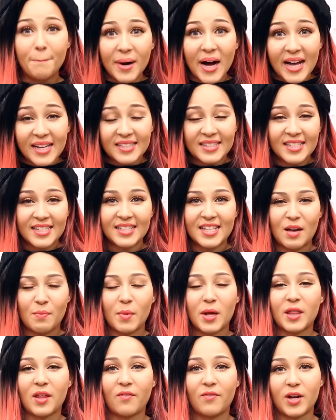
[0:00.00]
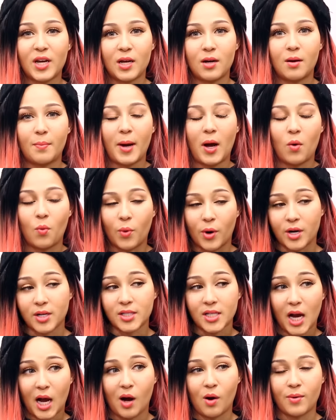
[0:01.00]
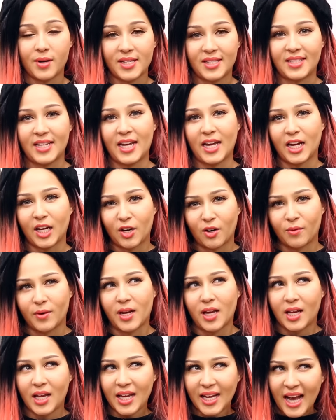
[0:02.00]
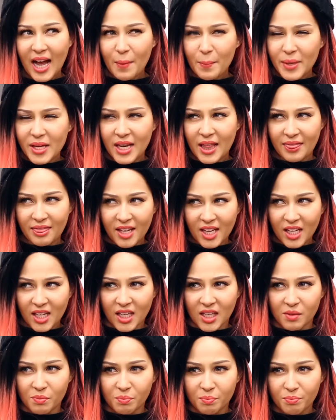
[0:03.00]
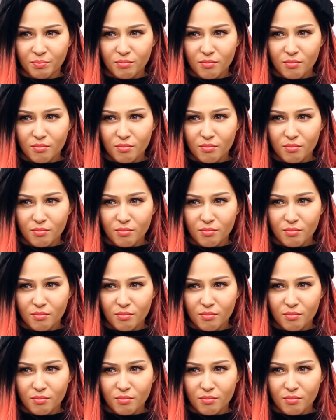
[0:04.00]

but since I made that video about words I always say in Korean, it got me to thinking.